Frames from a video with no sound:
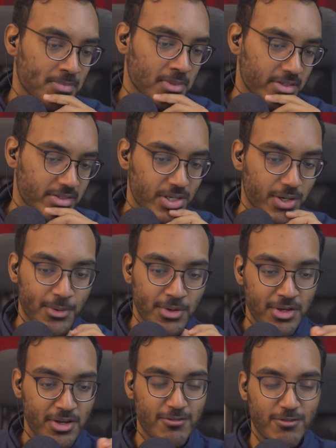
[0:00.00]
So
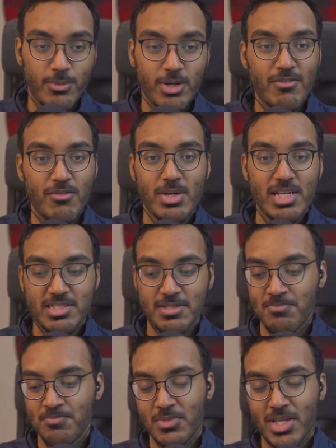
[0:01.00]
for whatever reason,
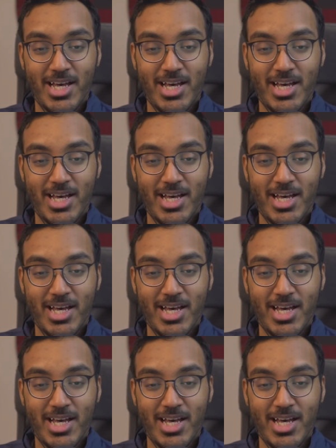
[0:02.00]
I